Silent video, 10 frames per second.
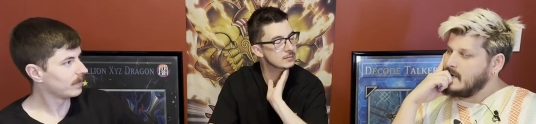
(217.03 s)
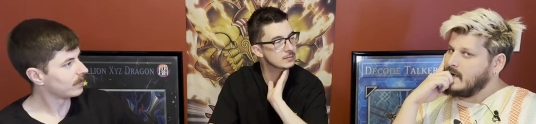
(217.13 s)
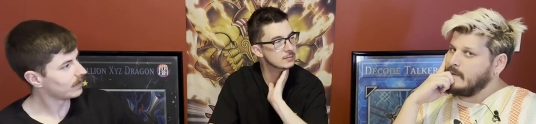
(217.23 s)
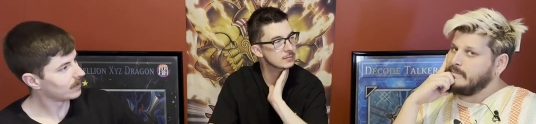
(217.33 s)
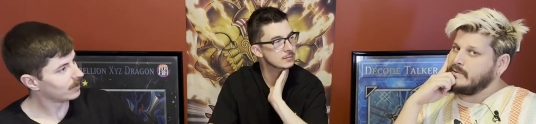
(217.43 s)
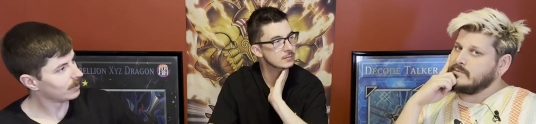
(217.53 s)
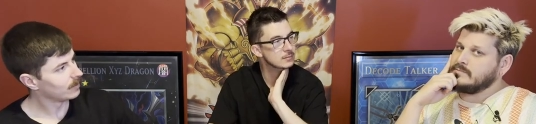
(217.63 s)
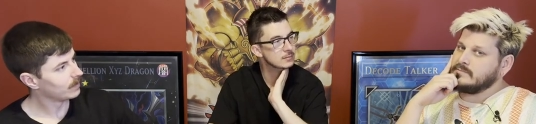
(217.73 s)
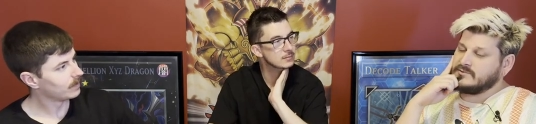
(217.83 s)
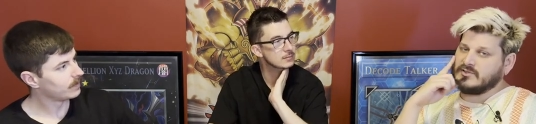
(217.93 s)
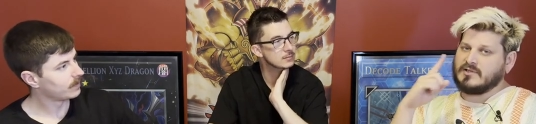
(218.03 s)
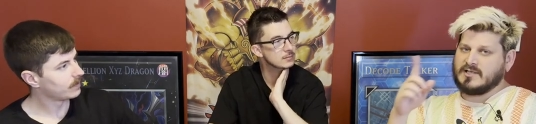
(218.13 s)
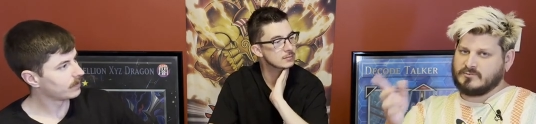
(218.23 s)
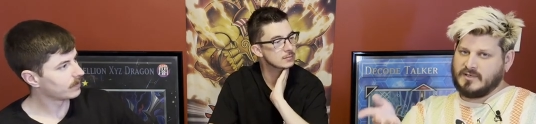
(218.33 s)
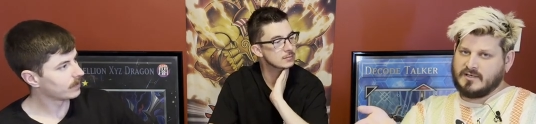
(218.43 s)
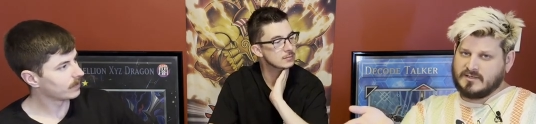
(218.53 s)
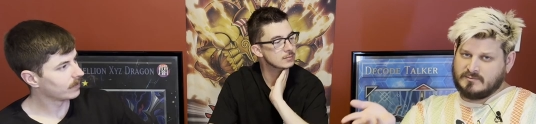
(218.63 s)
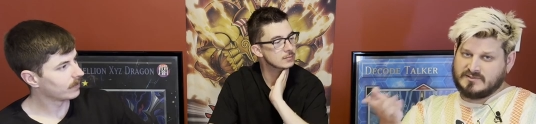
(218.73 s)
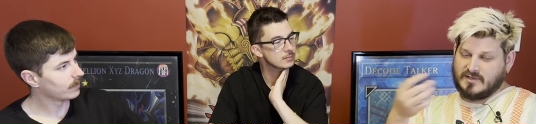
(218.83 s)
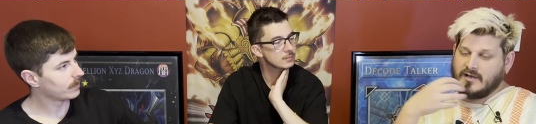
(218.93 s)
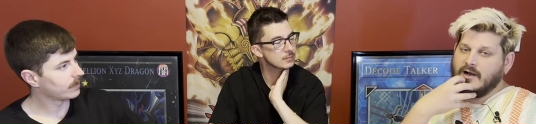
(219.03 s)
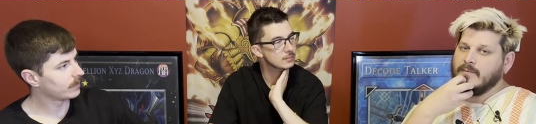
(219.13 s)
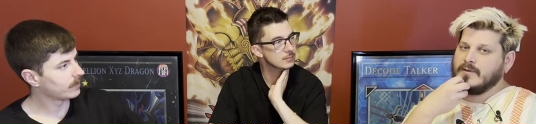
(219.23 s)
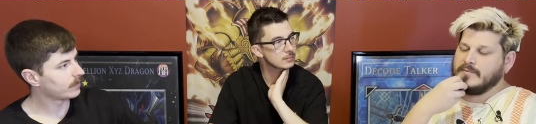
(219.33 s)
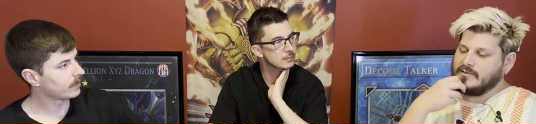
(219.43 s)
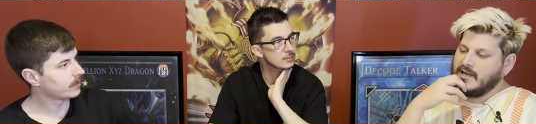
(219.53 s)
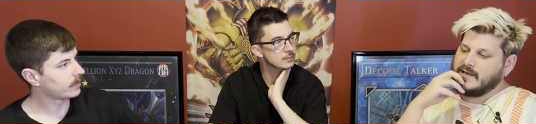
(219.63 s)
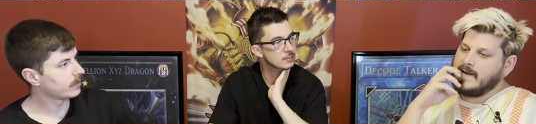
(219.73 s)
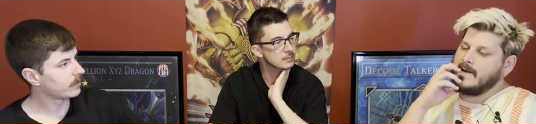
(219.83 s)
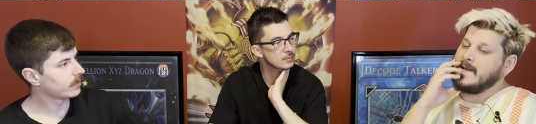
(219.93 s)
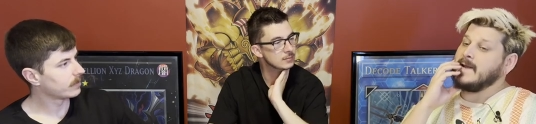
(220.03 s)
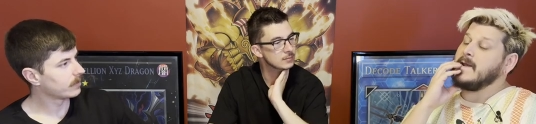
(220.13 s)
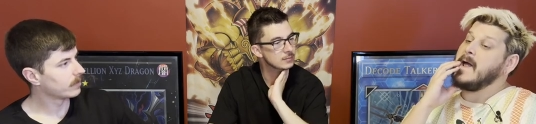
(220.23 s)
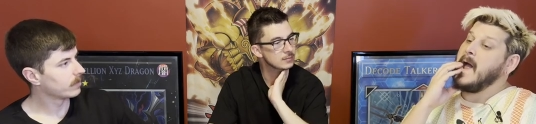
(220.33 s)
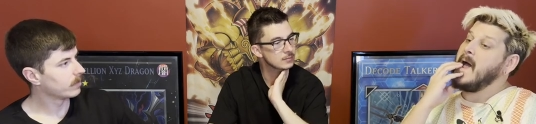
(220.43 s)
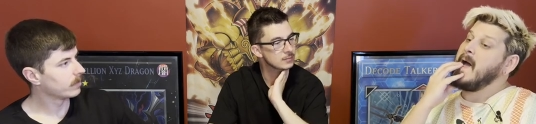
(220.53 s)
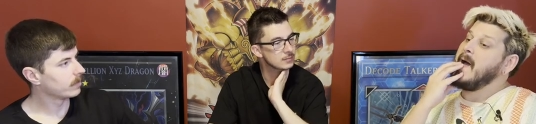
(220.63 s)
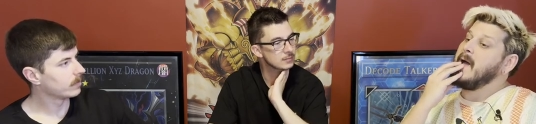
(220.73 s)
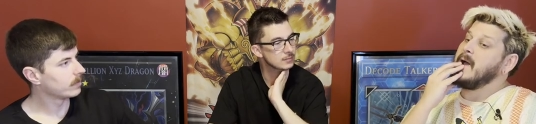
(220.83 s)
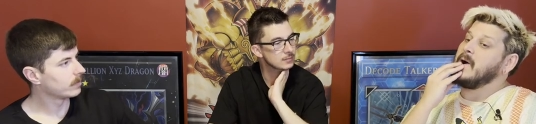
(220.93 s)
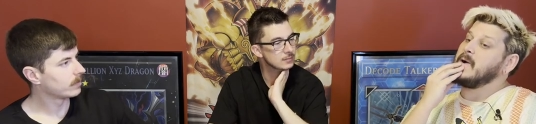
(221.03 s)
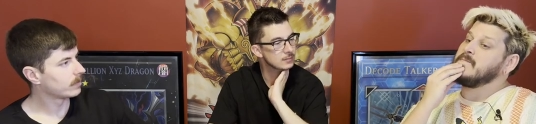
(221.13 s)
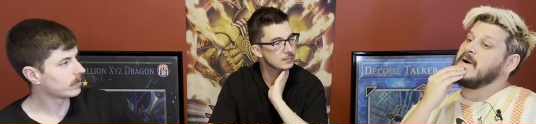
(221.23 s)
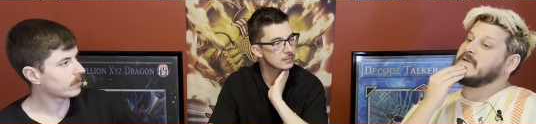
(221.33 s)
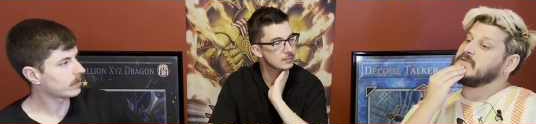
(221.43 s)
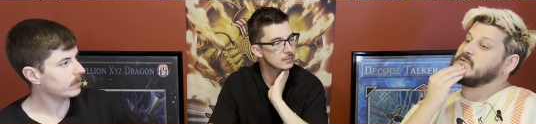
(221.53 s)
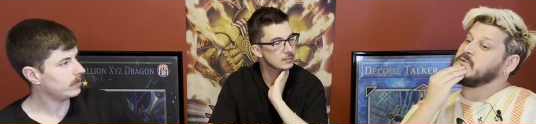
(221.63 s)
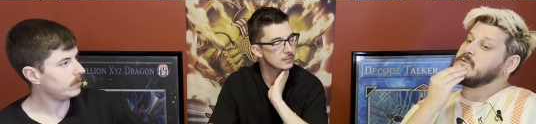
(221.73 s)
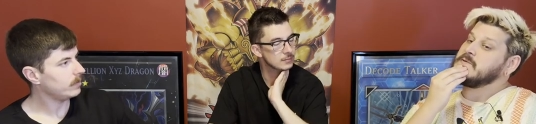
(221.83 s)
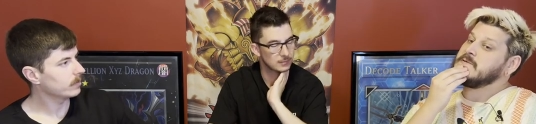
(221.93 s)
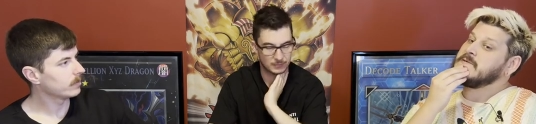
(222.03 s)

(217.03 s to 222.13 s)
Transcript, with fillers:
Speaker 1: I built so last week I was like, I'm gonna build Gate Guardian. Omasajul.